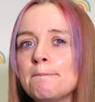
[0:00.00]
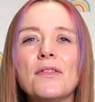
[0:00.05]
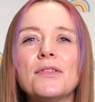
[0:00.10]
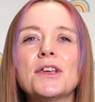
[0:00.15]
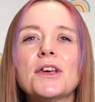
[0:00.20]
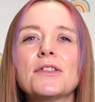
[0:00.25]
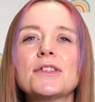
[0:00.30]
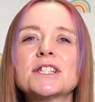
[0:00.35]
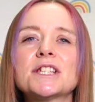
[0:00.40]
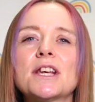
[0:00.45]

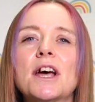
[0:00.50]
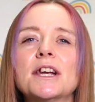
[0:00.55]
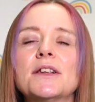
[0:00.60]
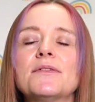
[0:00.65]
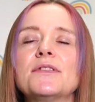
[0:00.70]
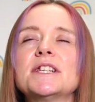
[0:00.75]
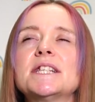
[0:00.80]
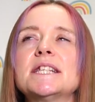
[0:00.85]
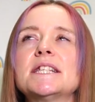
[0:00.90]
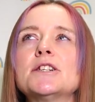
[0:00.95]
The other side
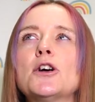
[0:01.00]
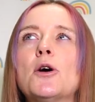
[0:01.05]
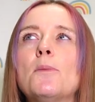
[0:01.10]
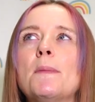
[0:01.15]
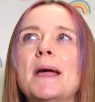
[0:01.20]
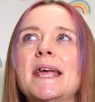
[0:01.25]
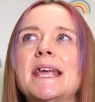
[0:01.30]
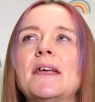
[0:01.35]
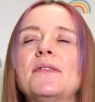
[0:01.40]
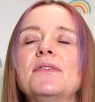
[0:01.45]
of this is not
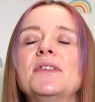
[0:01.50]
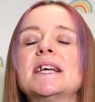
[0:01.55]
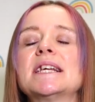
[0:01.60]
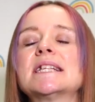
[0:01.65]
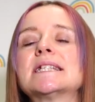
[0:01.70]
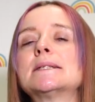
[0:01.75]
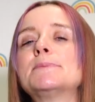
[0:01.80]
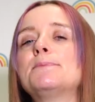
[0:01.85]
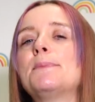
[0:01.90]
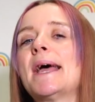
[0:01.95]
making the
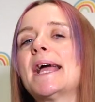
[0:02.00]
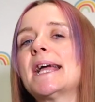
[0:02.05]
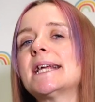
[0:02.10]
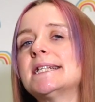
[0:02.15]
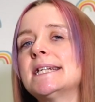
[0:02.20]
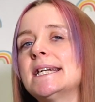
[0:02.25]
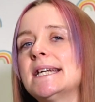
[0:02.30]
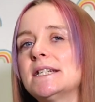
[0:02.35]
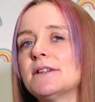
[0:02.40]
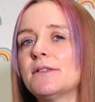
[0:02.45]

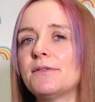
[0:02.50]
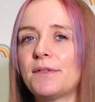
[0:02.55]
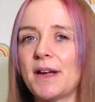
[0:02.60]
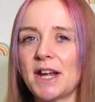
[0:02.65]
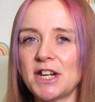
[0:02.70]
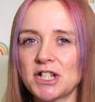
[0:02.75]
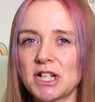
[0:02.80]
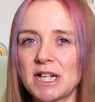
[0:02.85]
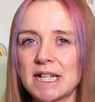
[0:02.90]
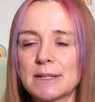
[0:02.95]
expected
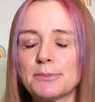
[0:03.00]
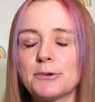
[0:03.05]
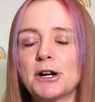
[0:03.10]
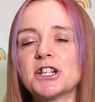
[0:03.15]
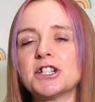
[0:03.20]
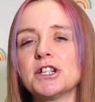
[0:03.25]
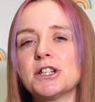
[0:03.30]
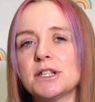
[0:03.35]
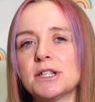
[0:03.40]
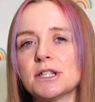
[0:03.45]
facial
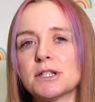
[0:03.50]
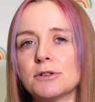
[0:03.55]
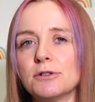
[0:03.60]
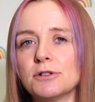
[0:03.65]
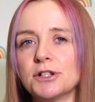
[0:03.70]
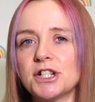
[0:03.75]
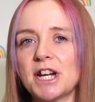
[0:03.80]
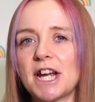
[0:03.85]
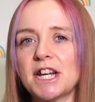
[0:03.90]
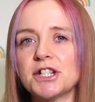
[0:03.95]
expressions
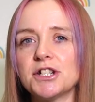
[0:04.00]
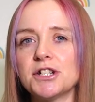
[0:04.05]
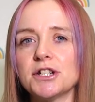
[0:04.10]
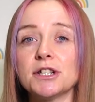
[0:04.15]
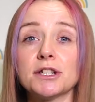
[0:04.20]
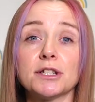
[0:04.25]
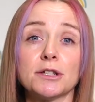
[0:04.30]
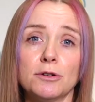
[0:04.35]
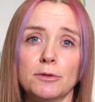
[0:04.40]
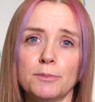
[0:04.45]
or
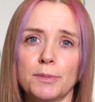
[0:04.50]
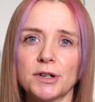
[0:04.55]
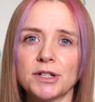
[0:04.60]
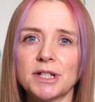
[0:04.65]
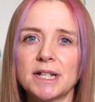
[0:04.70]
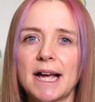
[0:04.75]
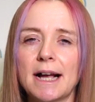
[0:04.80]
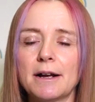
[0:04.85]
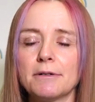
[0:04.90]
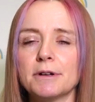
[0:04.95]
gestures or
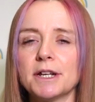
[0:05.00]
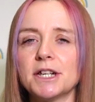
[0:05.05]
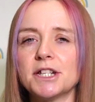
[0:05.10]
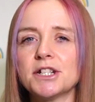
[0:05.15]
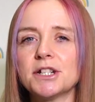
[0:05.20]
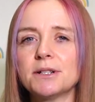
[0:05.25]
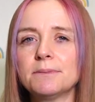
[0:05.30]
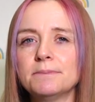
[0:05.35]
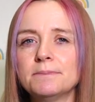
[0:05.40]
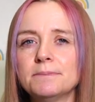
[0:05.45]
body
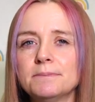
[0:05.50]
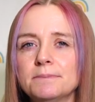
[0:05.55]
language.